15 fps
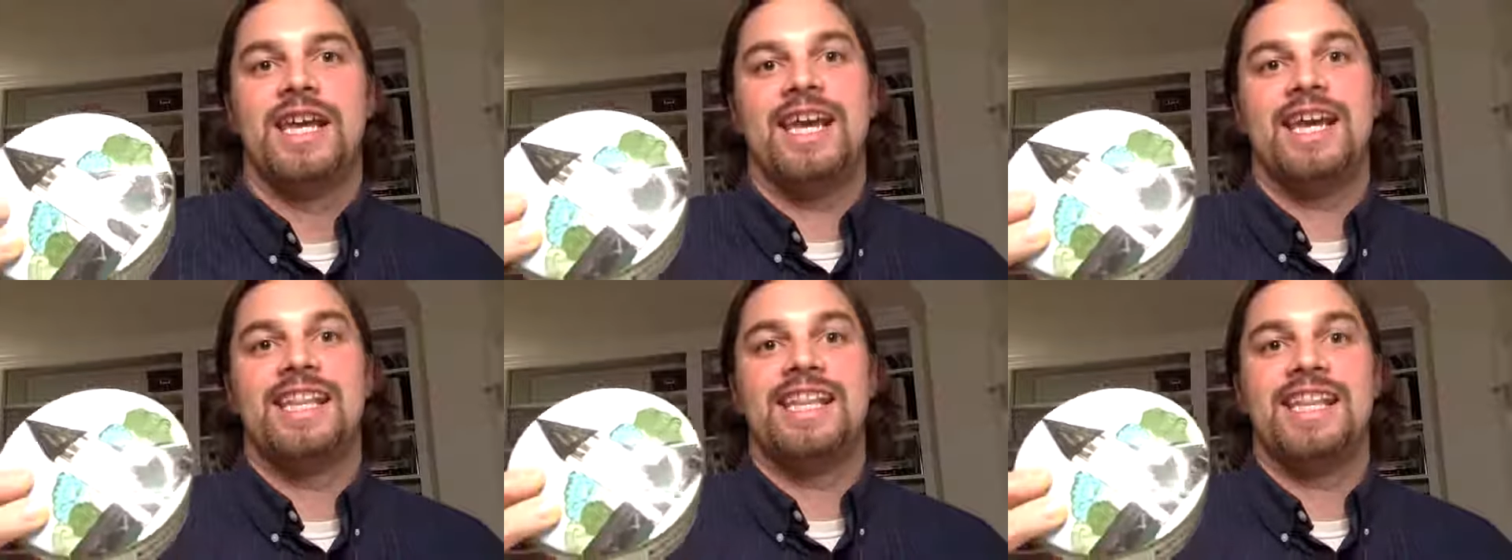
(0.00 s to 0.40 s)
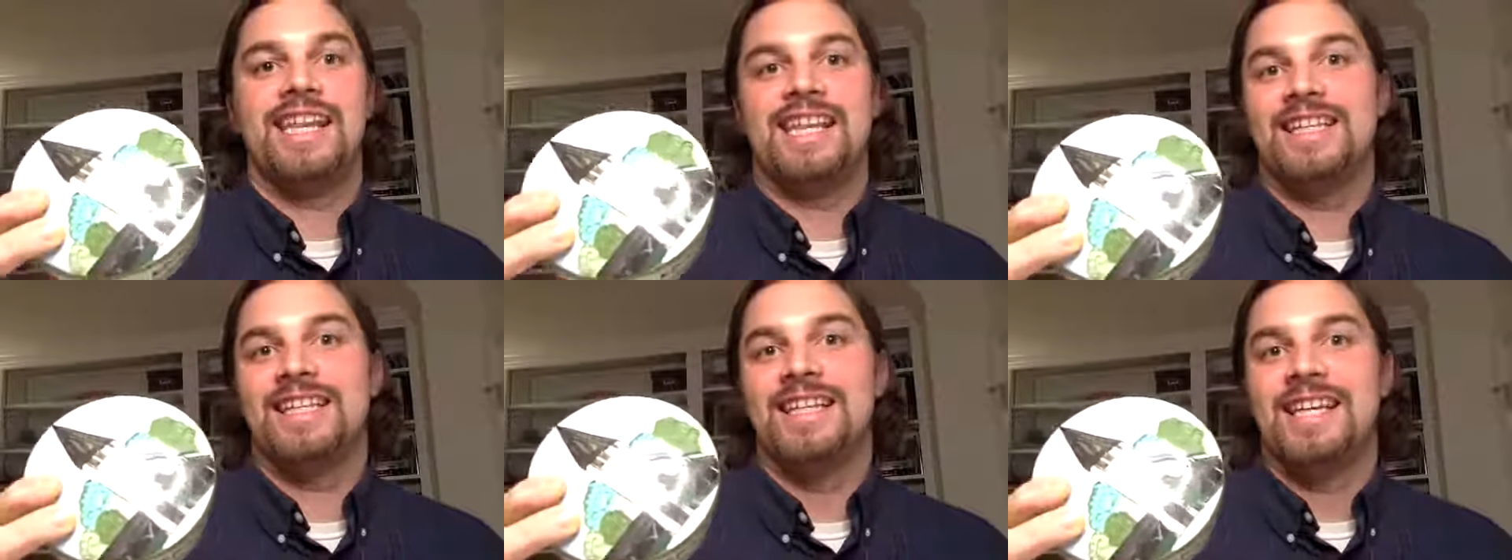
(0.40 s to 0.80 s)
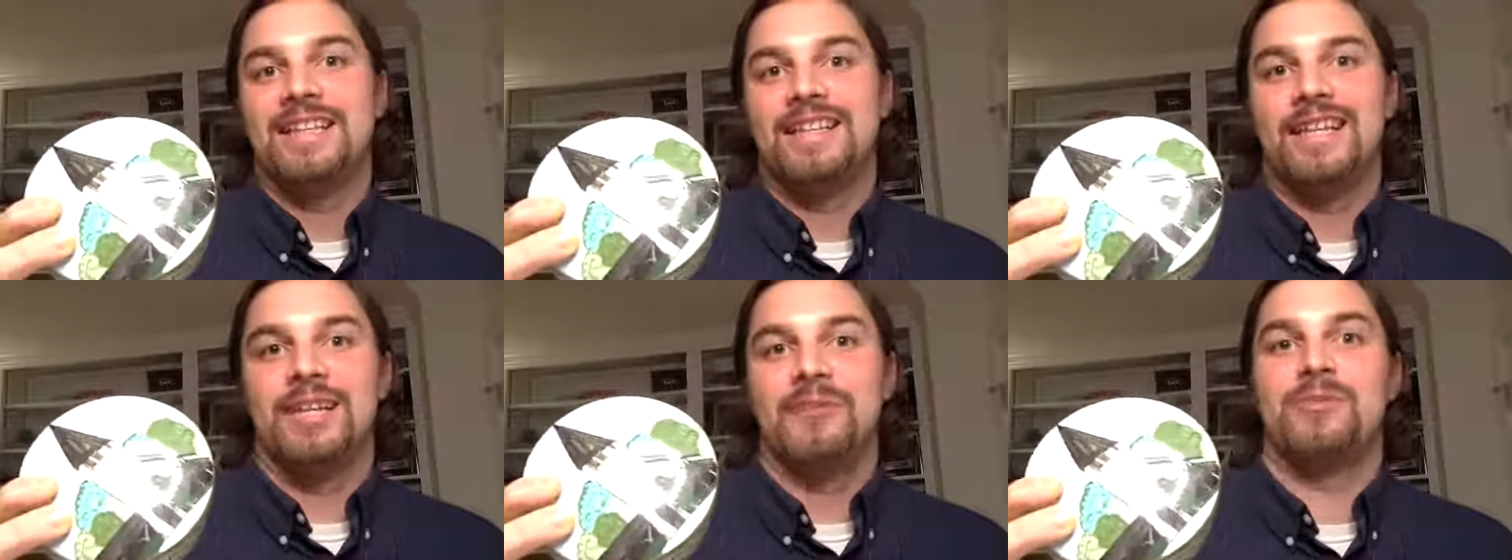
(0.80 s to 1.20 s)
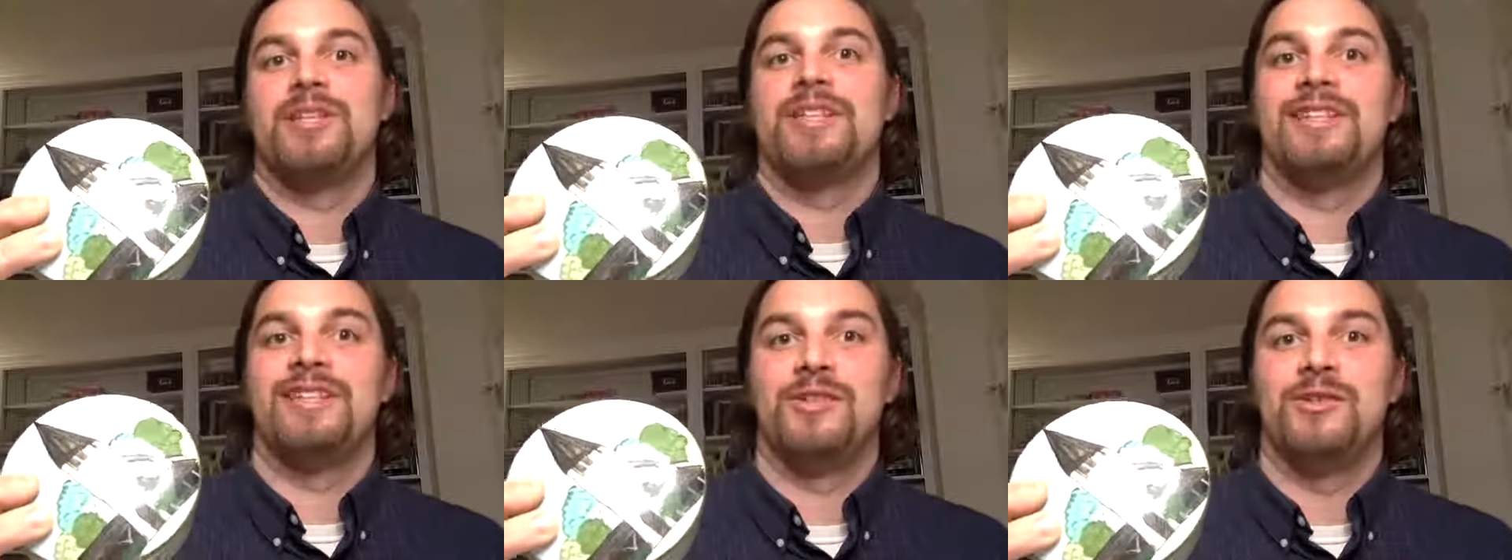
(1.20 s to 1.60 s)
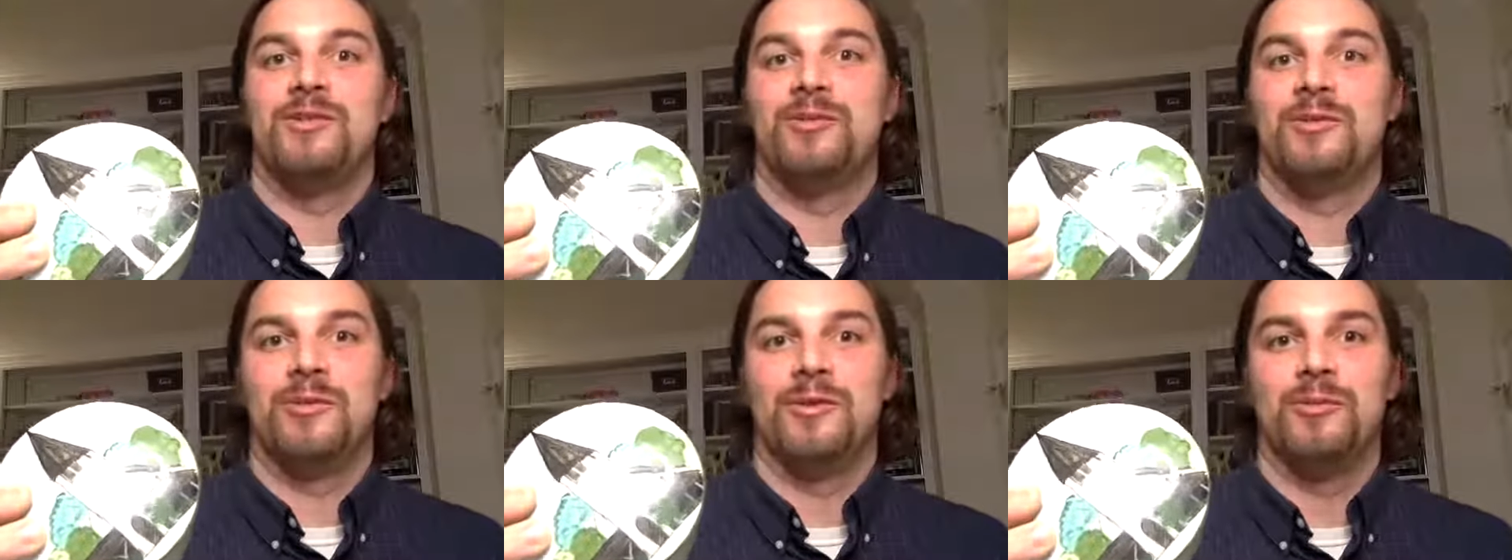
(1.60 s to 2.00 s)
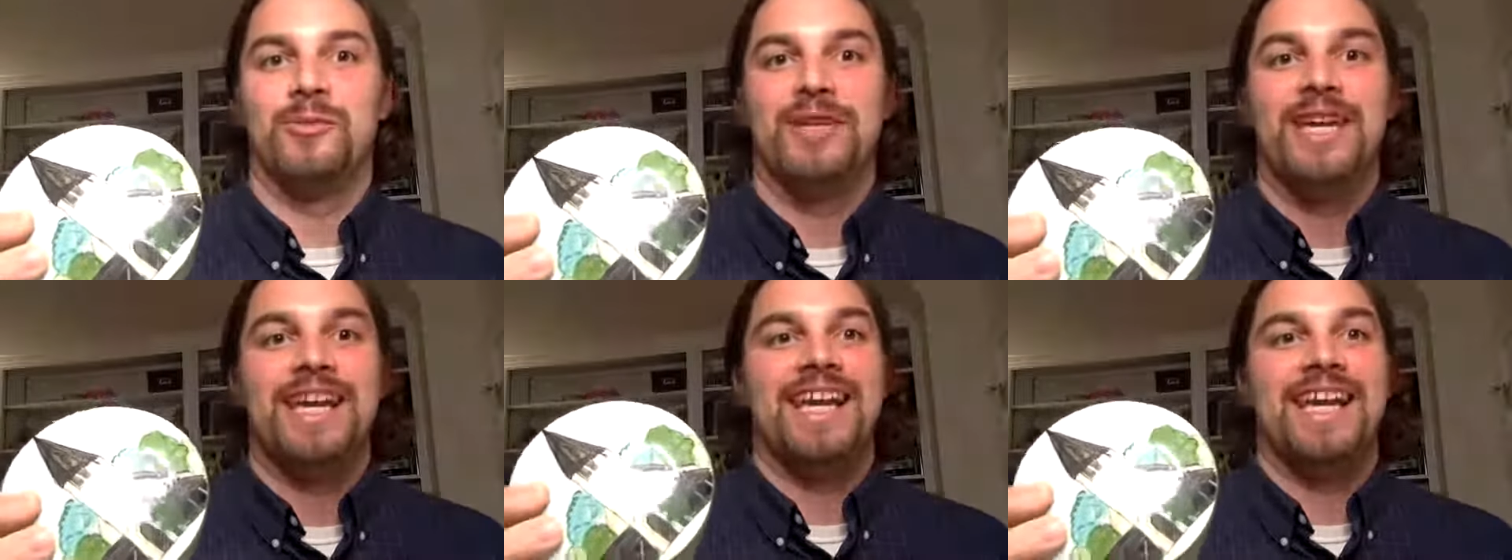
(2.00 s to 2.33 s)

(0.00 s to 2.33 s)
and then they let me lead the youth group